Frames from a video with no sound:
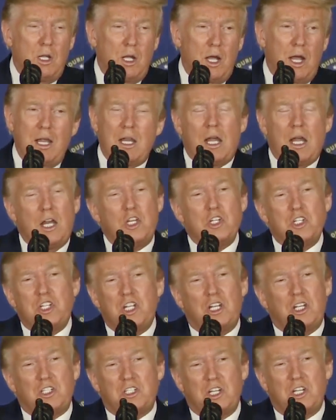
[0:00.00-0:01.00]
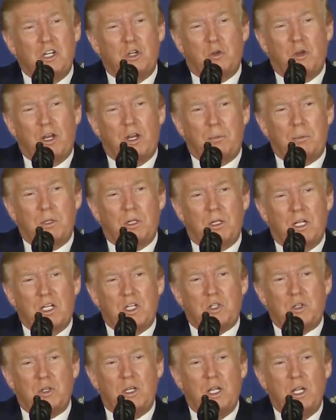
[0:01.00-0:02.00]
I just think it's an incredible
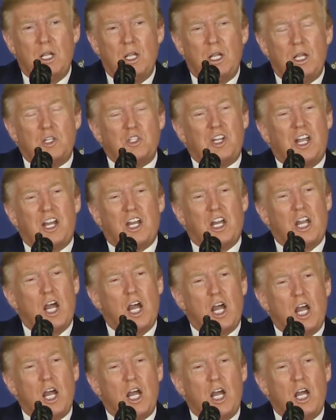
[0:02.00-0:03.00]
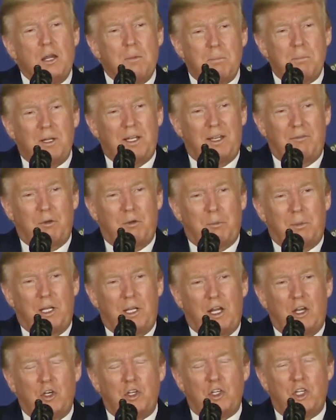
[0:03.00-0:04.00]
country. It's got unbelievable
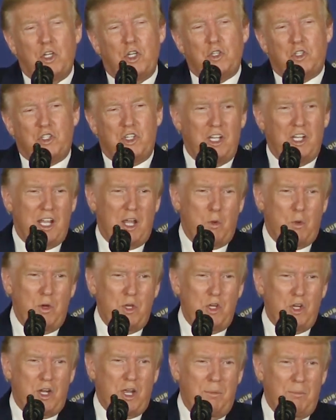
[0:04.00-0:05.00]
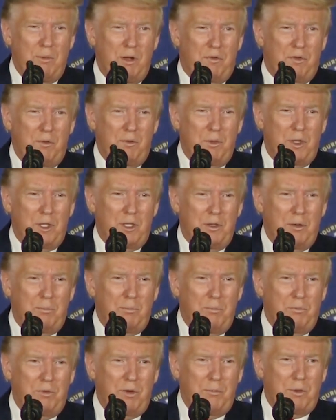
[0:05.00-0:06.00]
energy. You see that when you come in
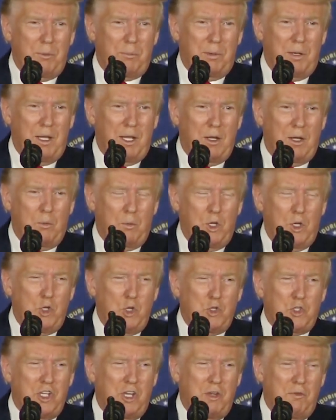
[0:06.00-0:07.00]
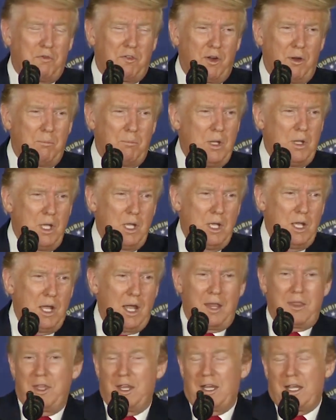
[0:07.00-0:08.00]
from the plane. When you see from,
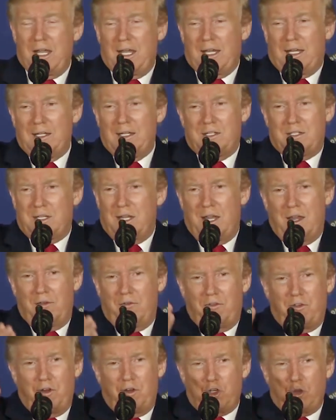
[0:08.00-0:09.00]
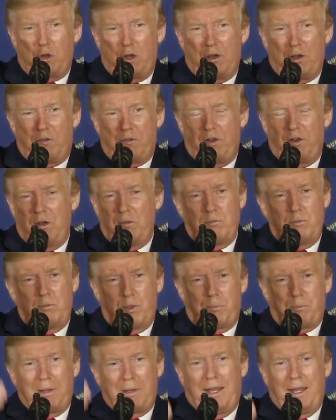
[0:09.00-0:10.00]
I think I can say, virtually from
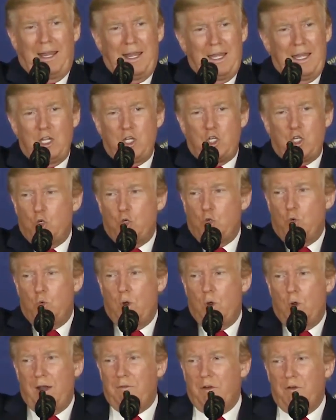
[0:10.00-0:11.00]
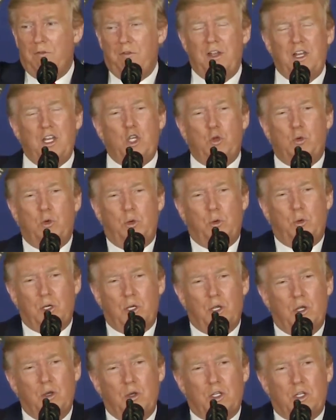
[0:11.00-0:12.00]
the plane to whatever venue we were
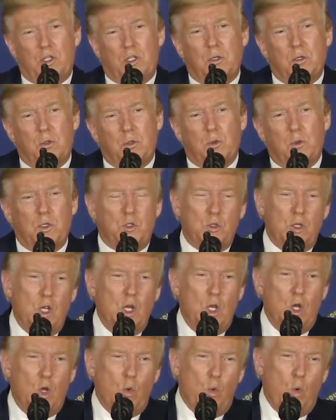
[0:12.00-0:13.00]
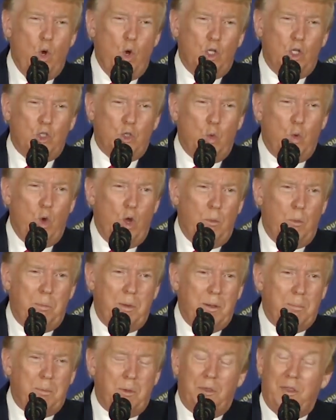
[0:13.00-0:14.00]
going to, it was wall-to-wall
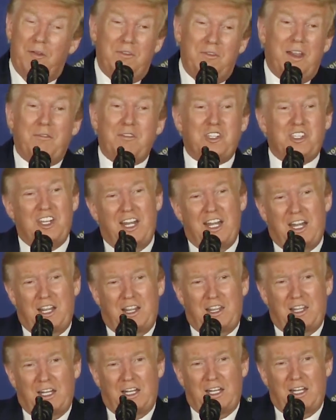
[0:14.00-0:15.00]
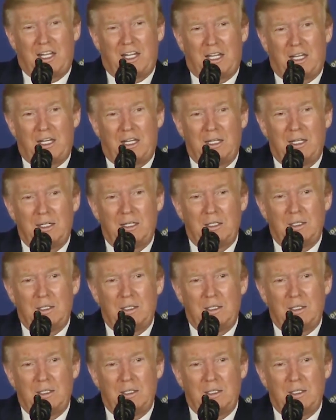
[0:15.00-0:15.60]
people. They've never seen anything like it.